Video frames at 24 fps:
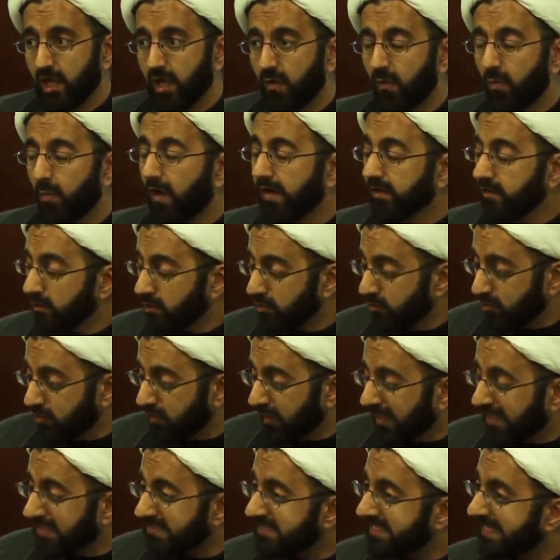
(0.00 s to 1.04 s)
one
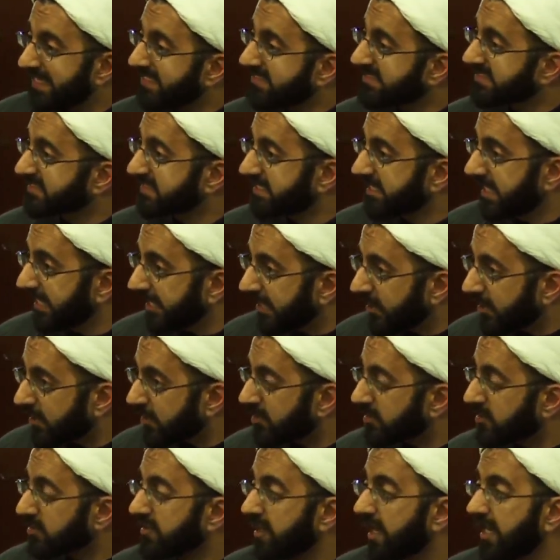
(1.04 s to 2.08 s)
who takes
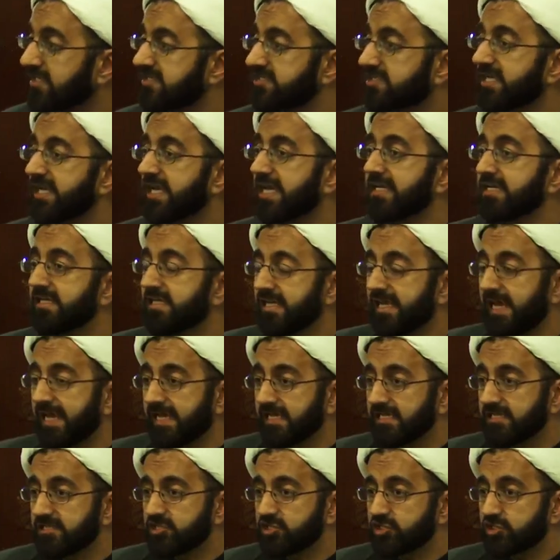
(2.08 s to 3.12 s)
care not to
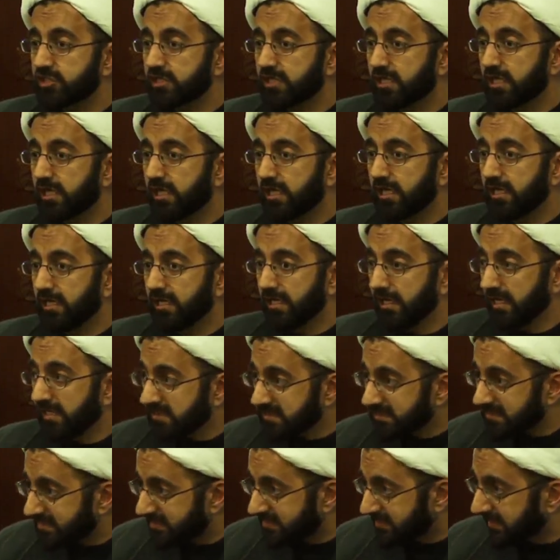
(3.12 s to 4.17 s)
engage
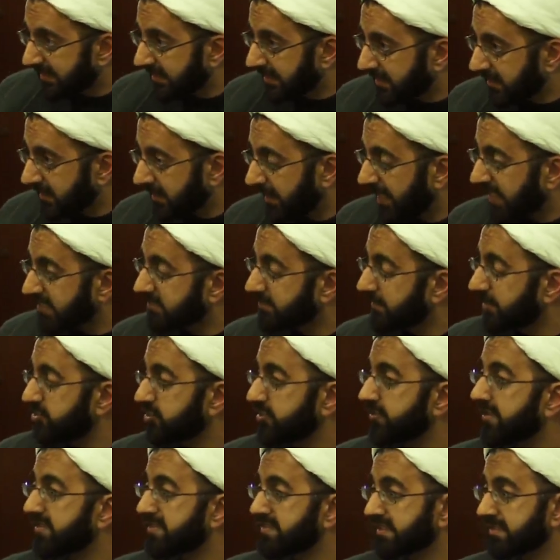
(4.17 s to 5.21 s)
in sin,
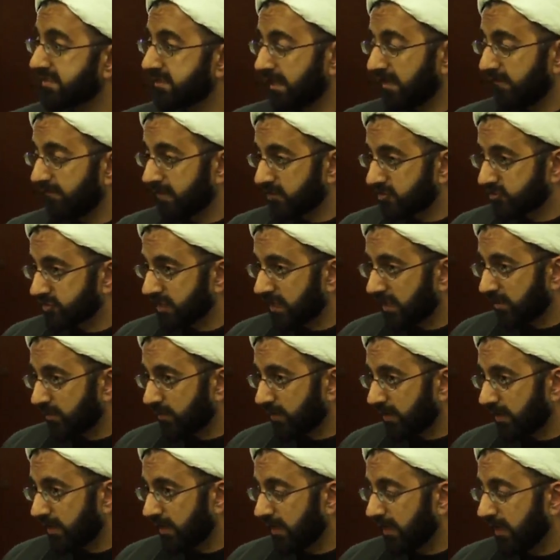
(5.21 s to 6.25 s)
especially sin of the
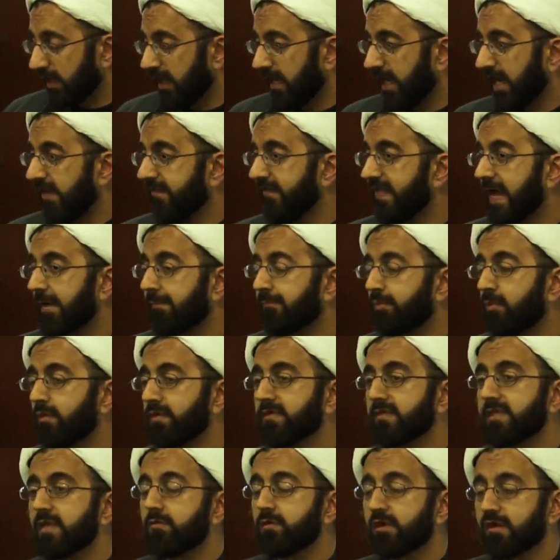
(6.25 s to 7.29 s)
shahwa, at that
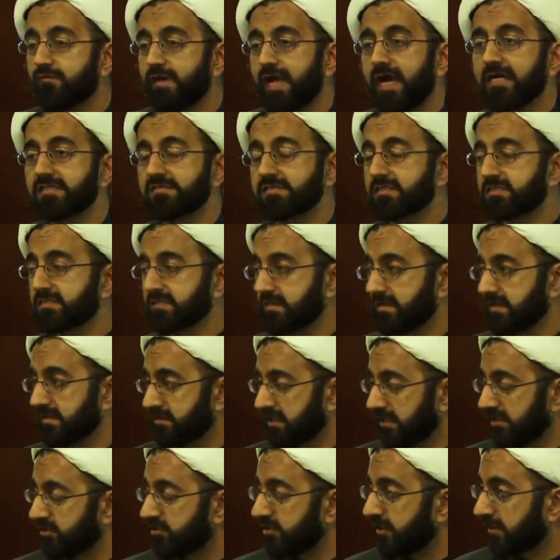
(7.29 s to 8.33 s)
point they will have access to this
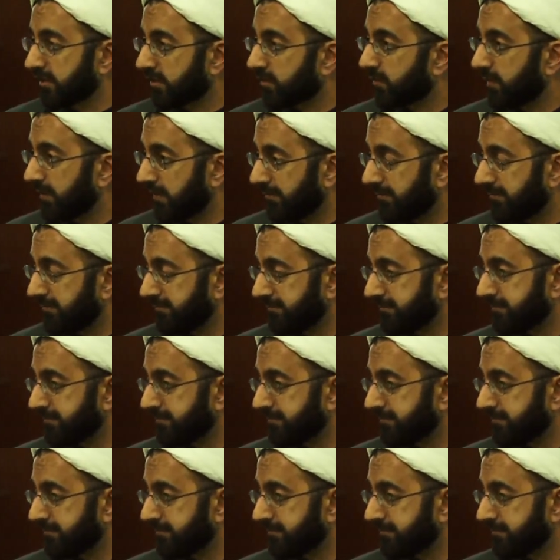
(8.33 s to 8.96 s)
angelic realm.